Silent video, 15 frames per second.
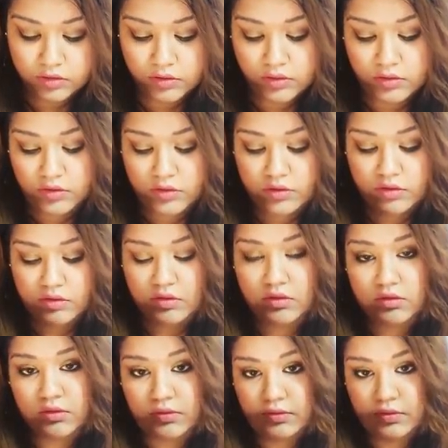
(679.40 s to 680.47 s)

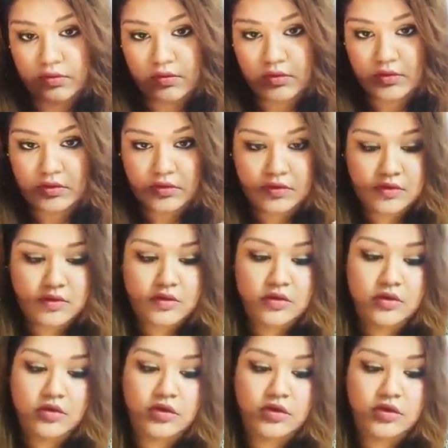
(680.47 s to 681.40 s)
(silence)